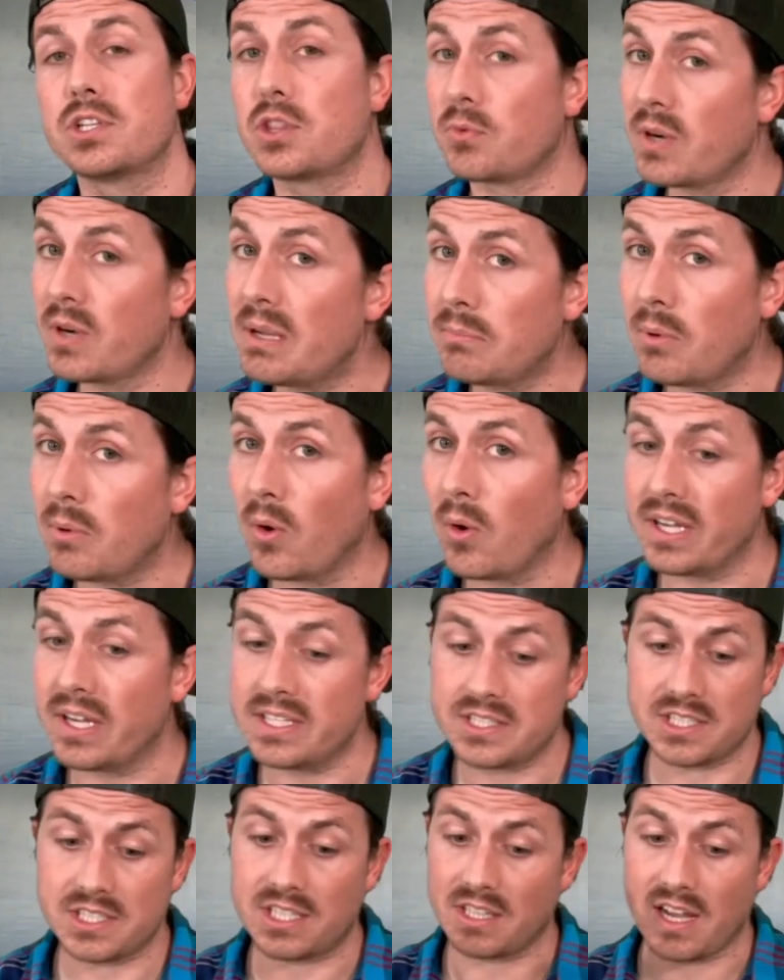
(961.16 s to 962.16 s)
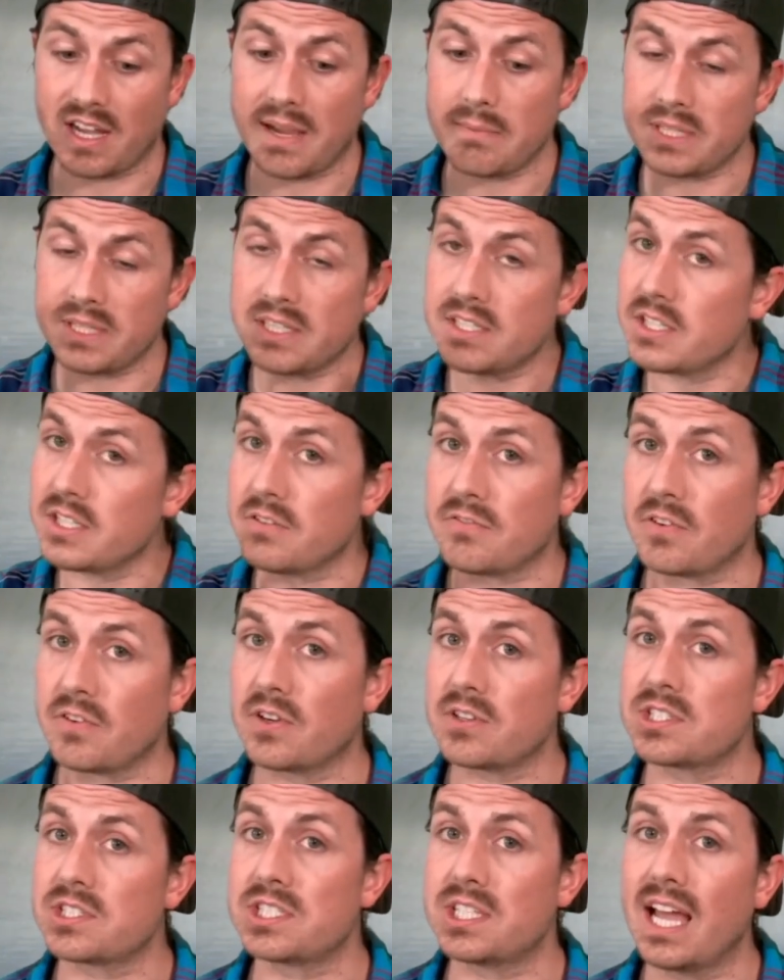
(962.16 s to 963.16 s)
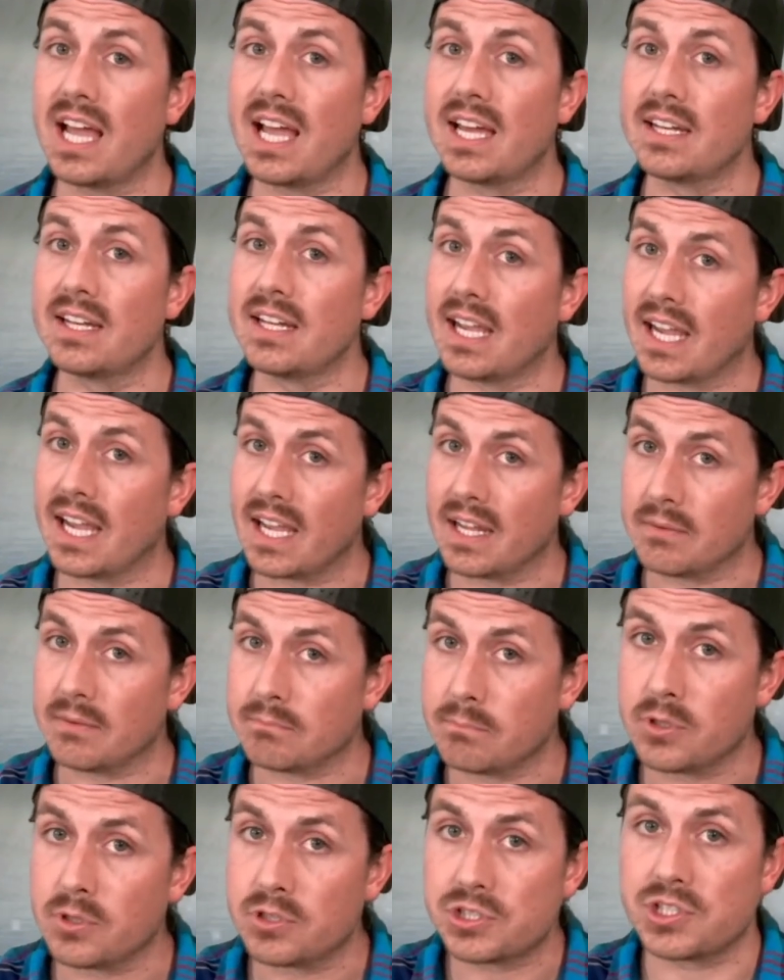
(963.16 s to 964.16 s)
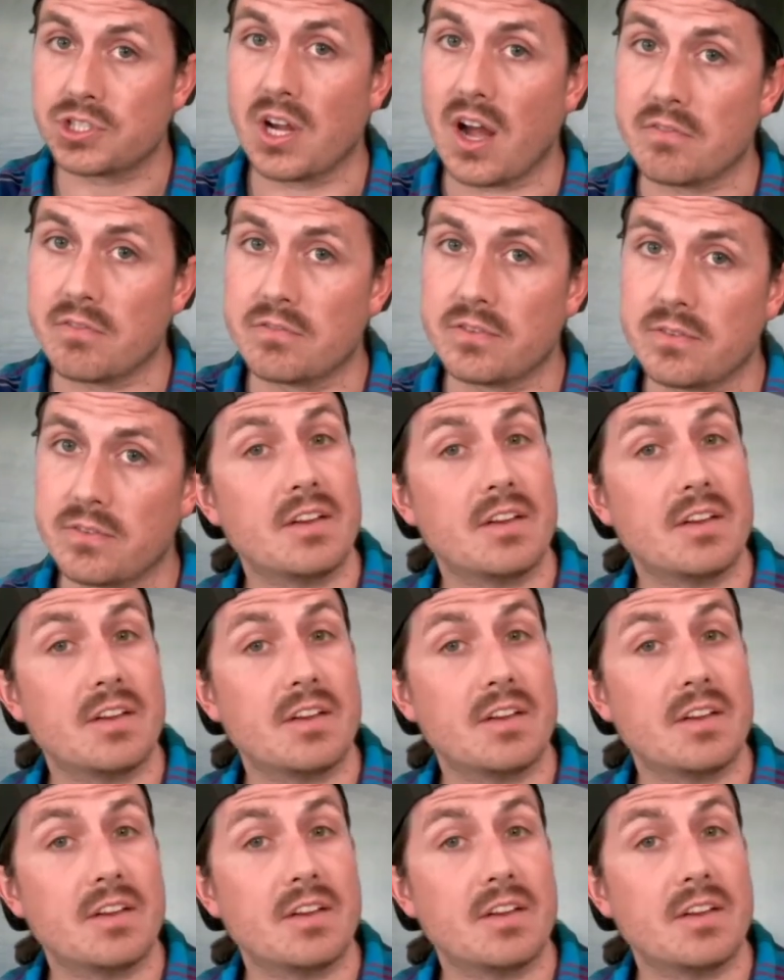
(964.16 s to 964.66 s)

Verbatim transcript: three boys climbed into the first sled and pushed off.